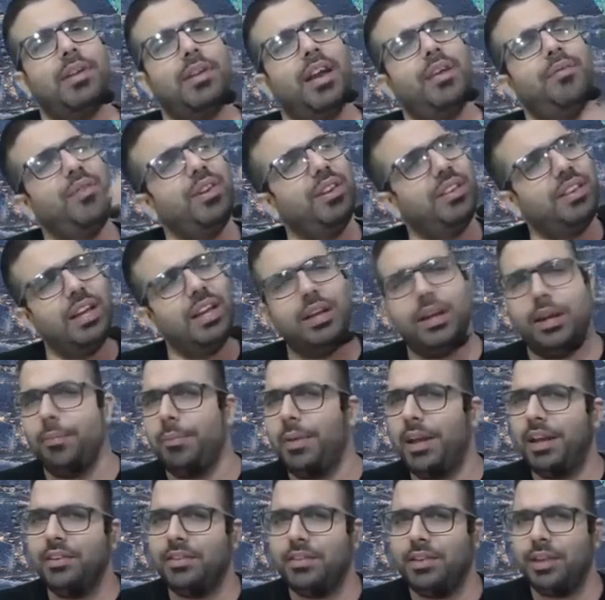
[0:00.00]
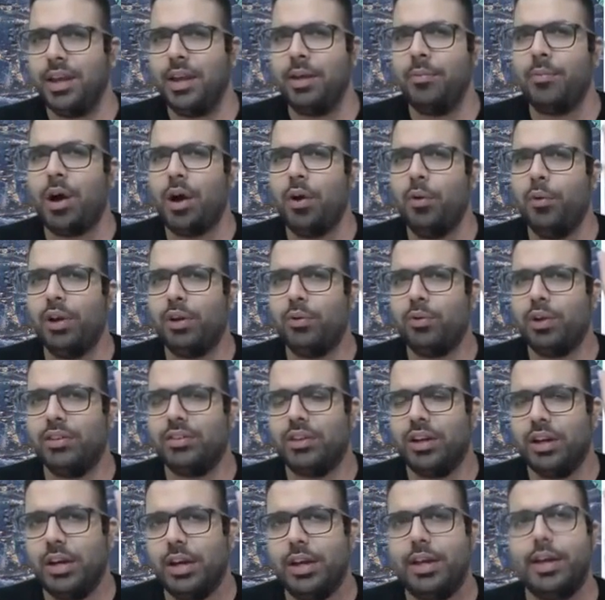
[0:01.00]
Everything remains same how it was
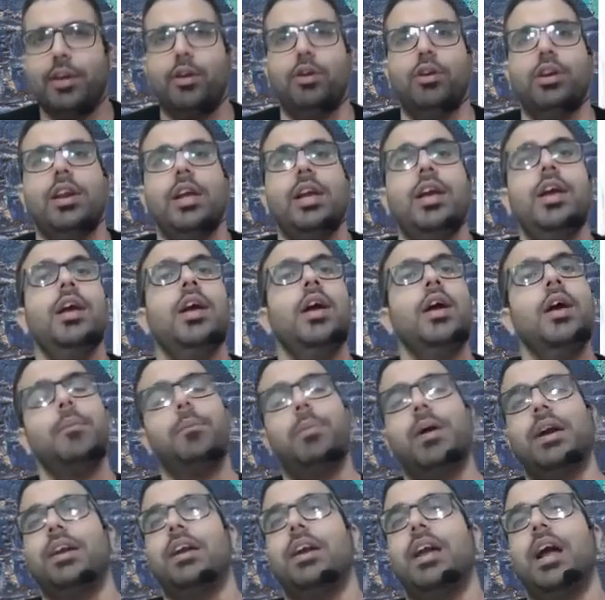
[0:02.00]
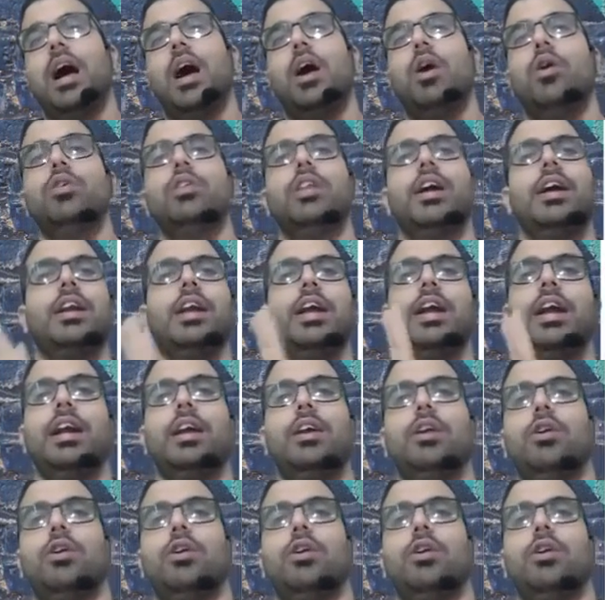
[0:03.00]
earlier only, but now the rate